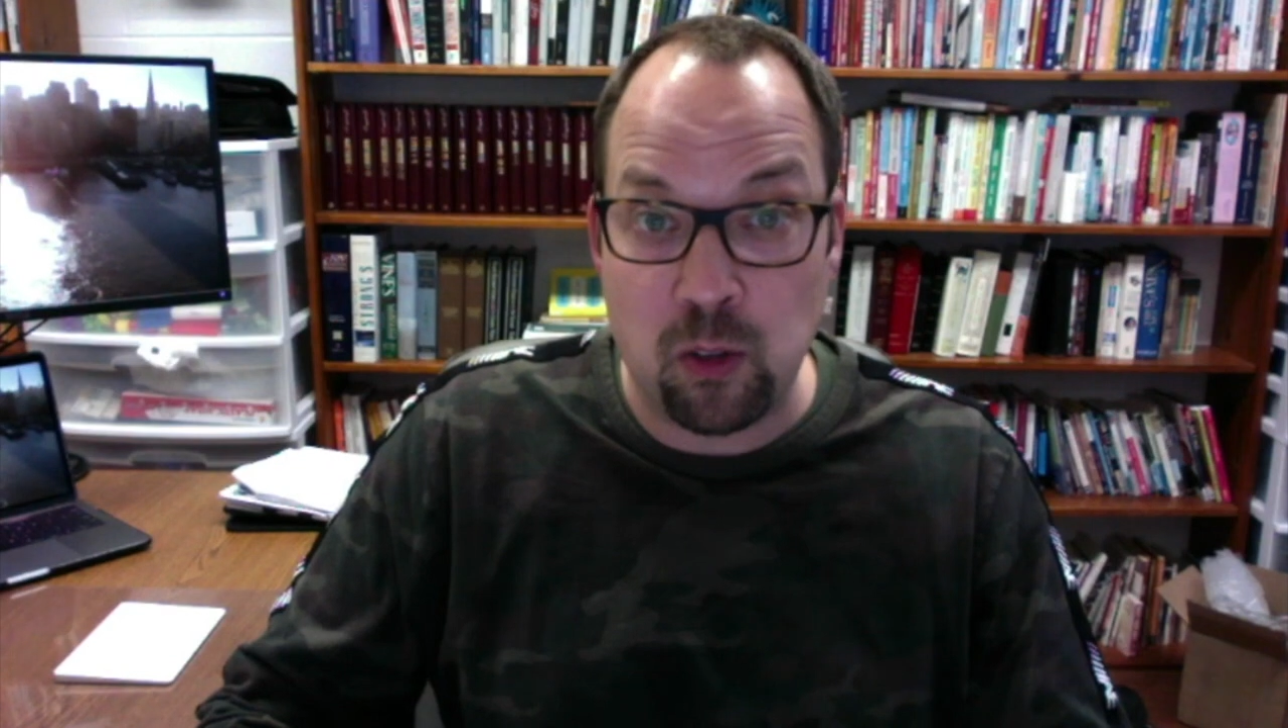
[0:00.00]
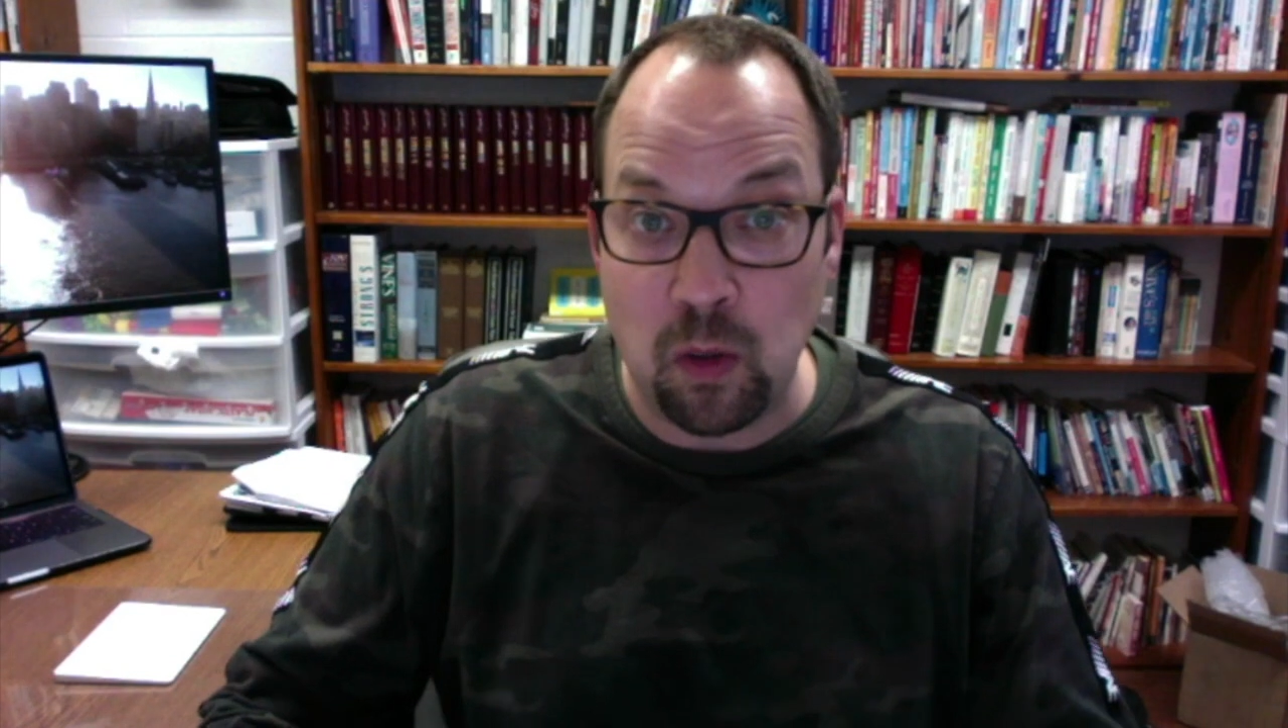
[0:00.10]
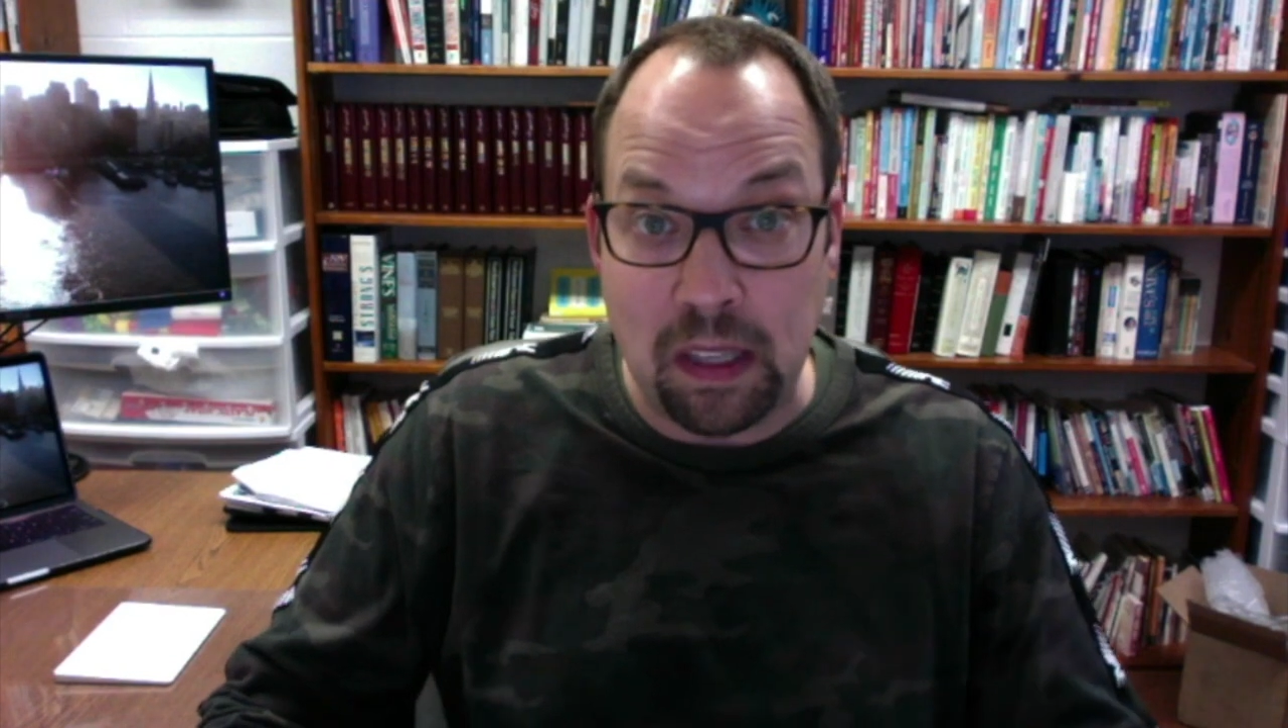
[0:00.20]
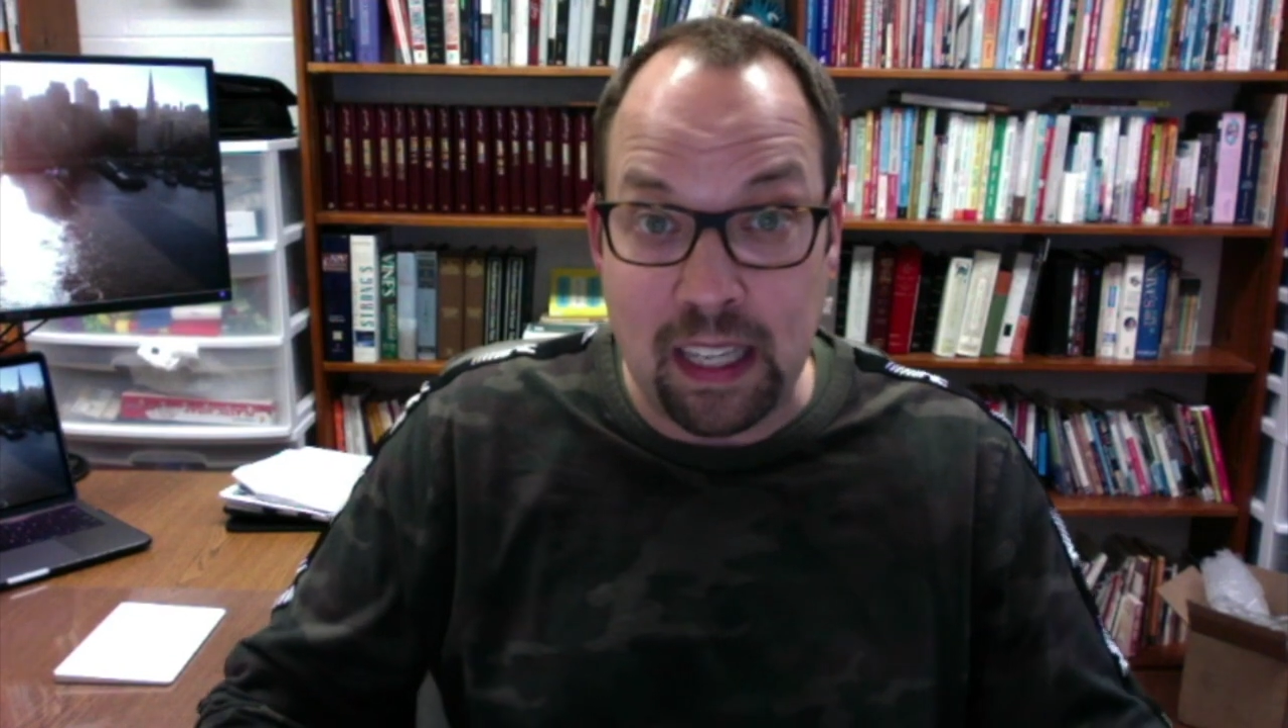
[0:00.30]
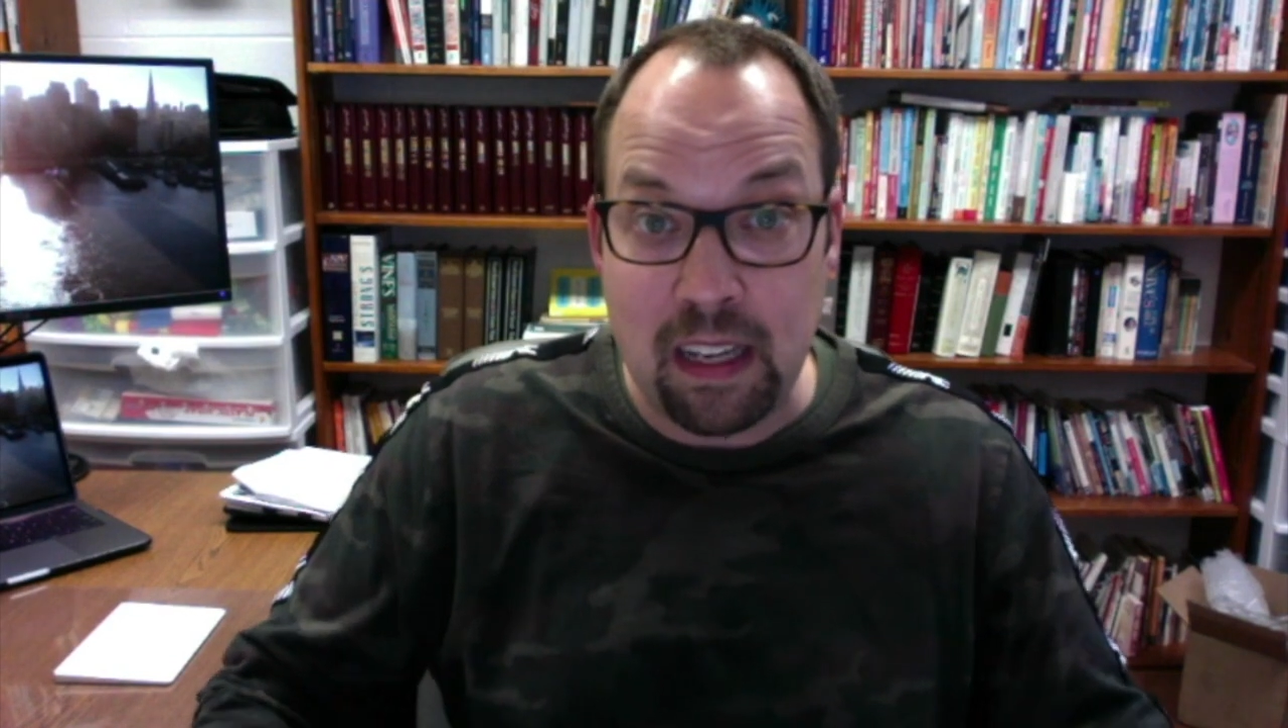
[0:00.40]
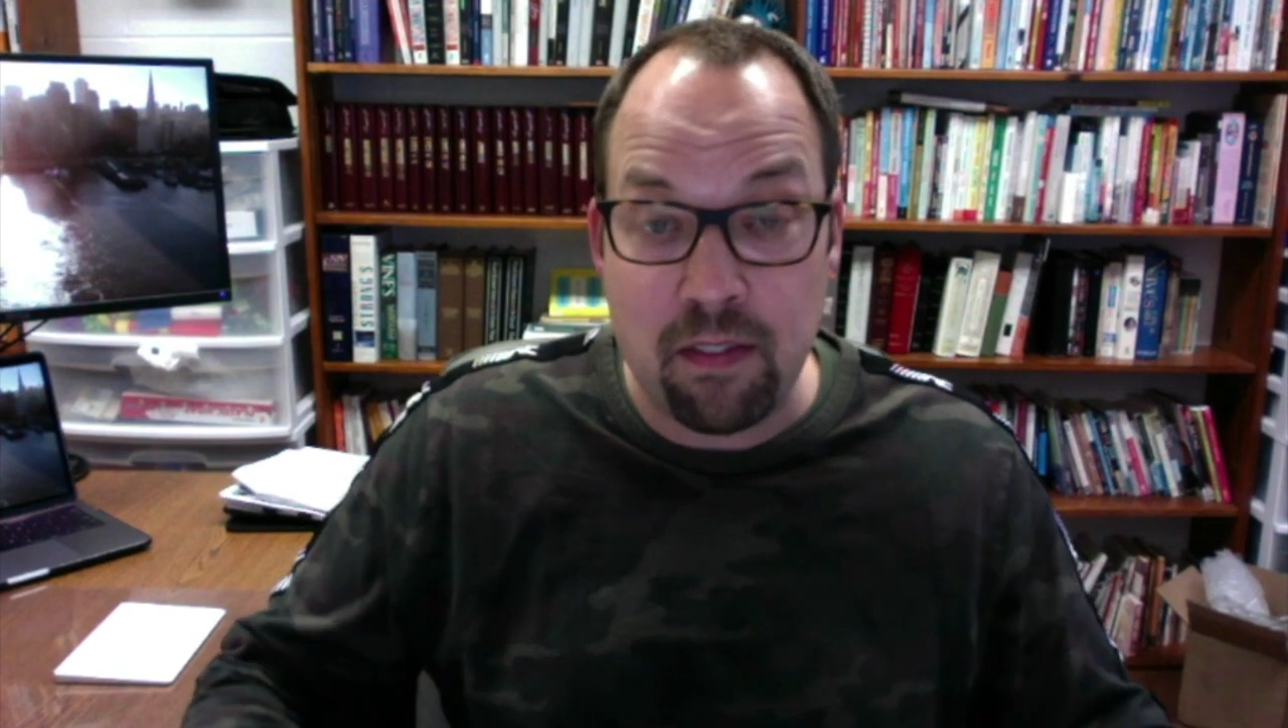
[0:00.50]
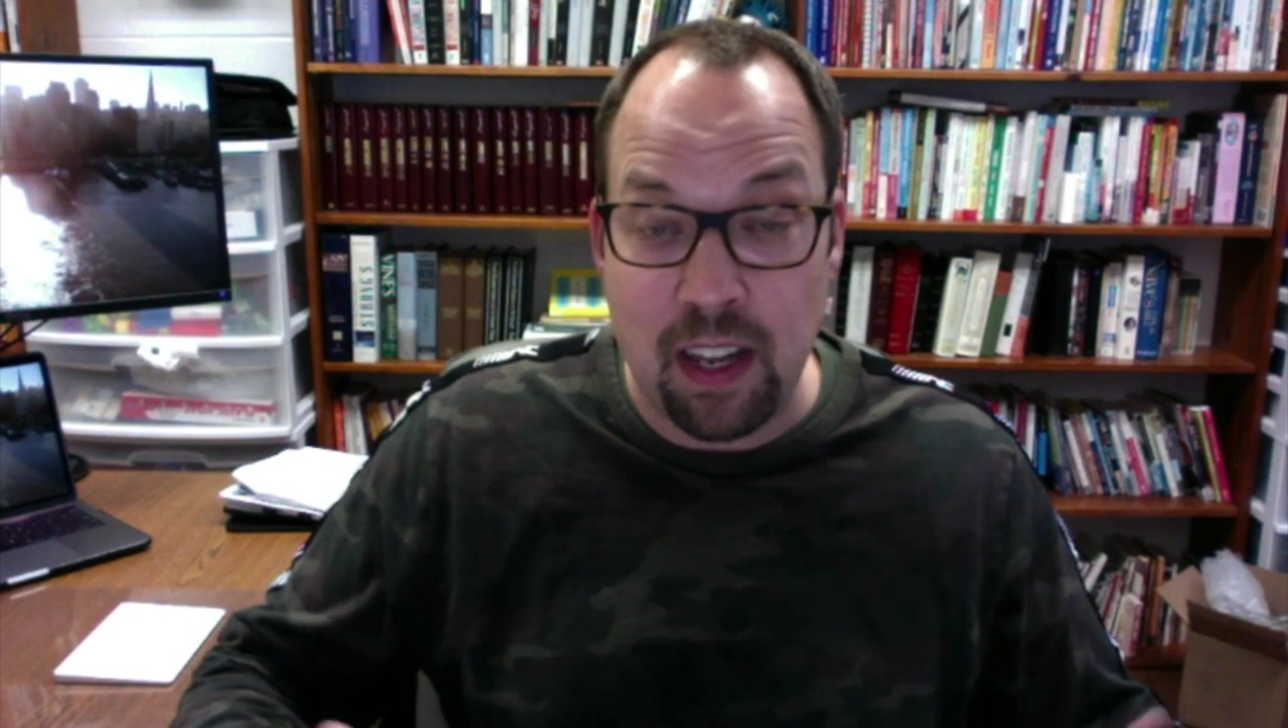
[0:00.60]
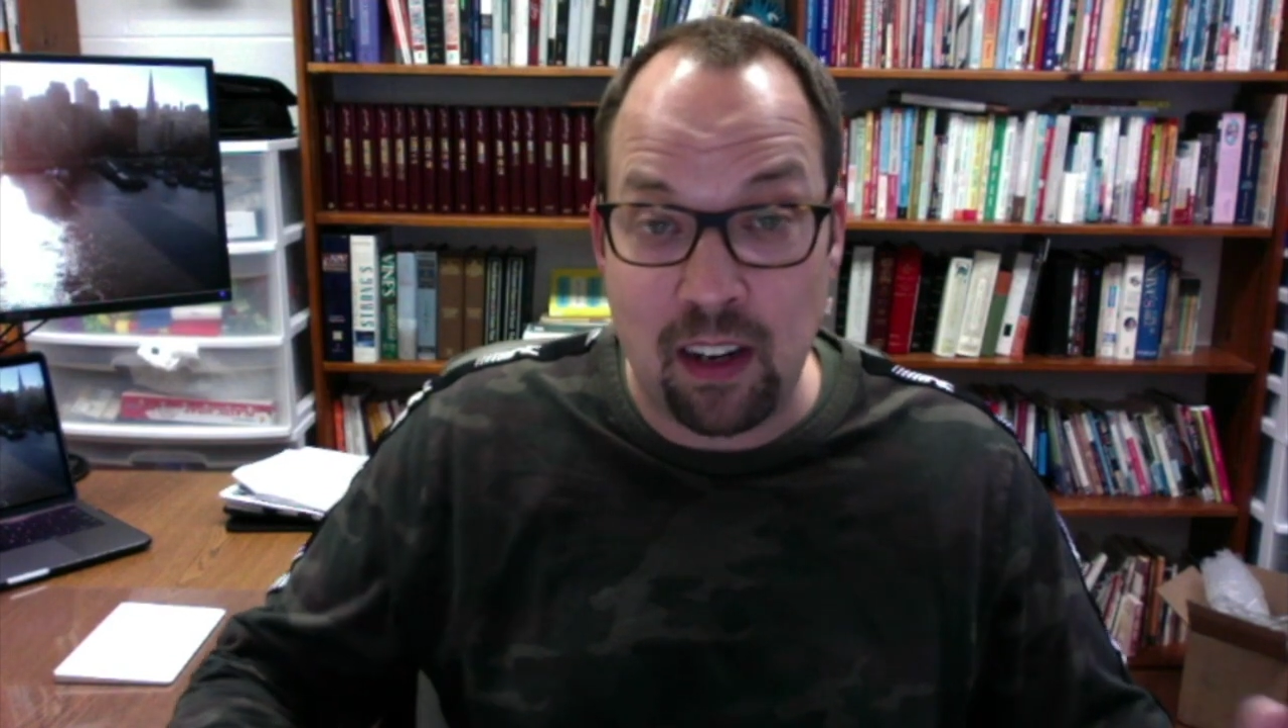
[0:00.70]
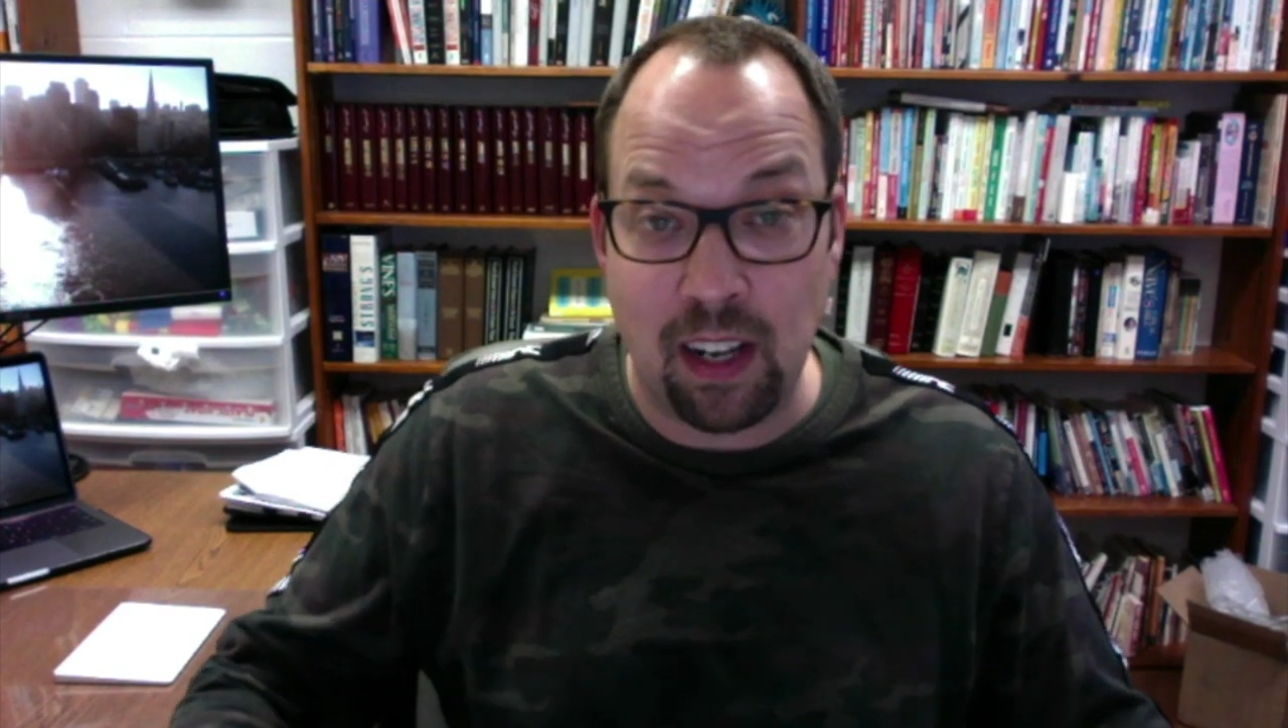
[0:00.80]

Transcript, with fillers: who live their